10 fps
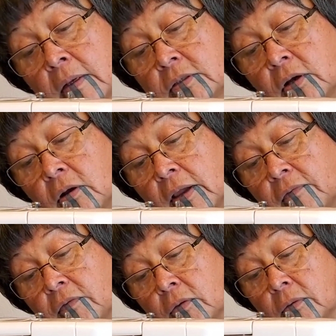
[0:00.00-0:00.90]
Sorry,
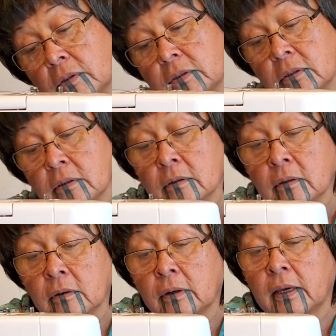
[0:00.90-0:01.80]
folks.
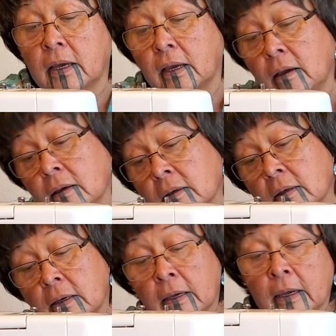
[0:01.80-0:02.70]
Okay.
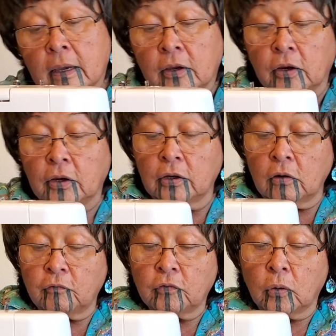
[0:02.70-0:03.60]
You're going to
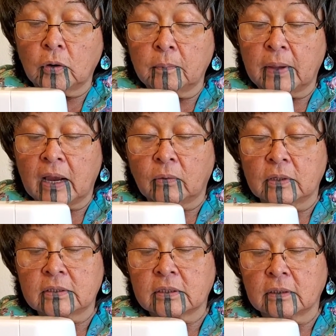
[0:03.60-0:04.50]
go forward and backward
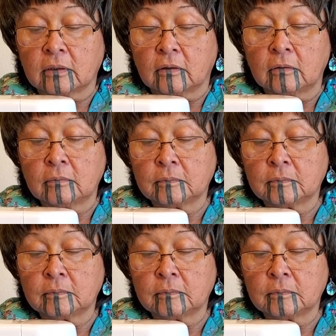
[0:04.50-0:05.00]
just a little.